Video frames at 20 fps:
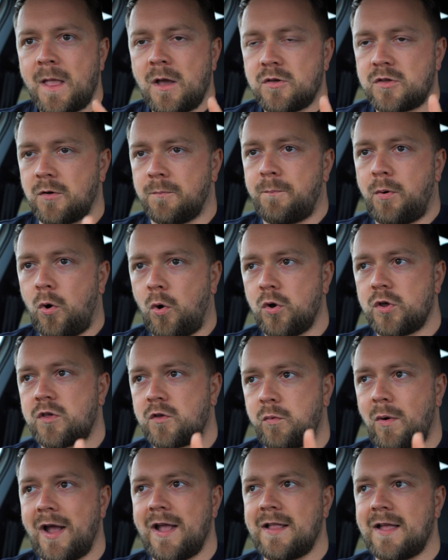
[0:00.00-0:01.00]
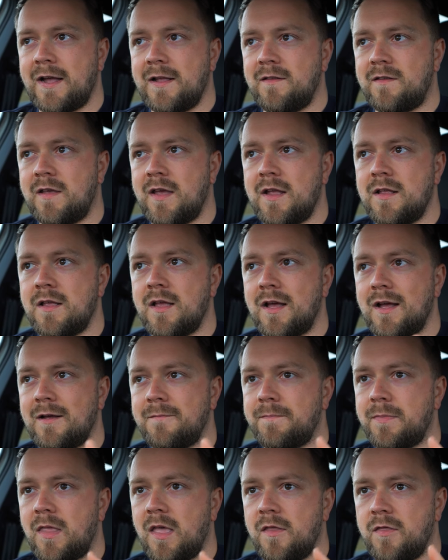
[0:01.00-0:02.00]
So post-2019,
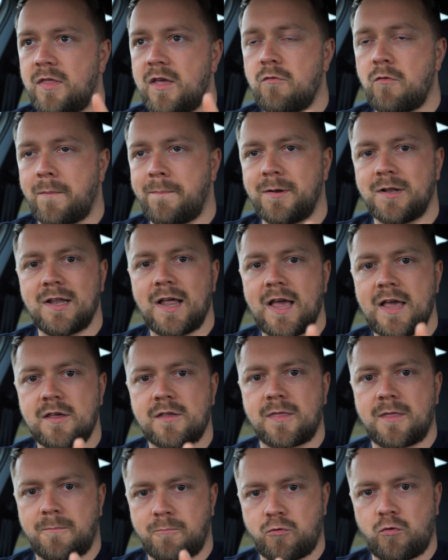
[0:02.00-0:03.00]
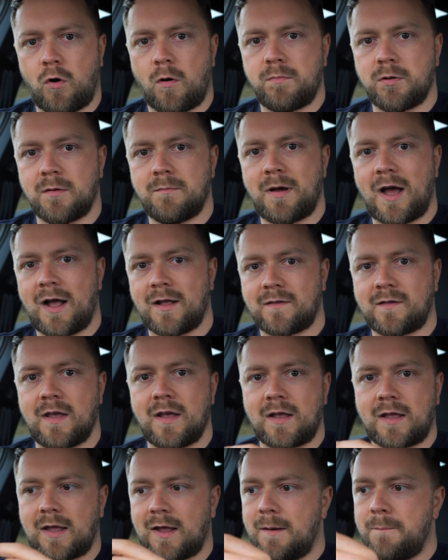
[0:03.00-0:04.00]
they replaced the
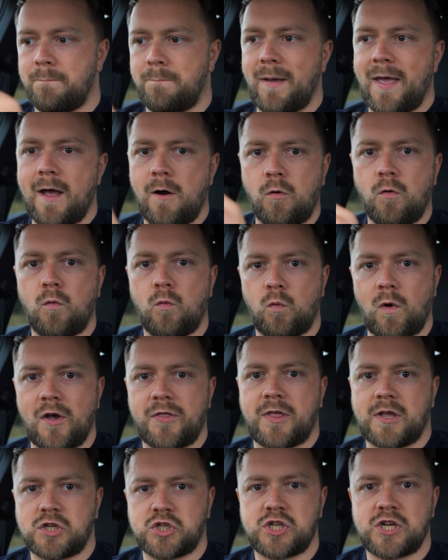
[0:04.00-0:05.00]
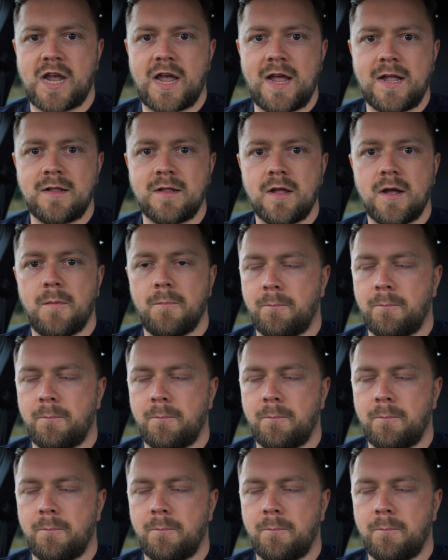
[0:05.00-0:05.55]
problematic belt with a chain,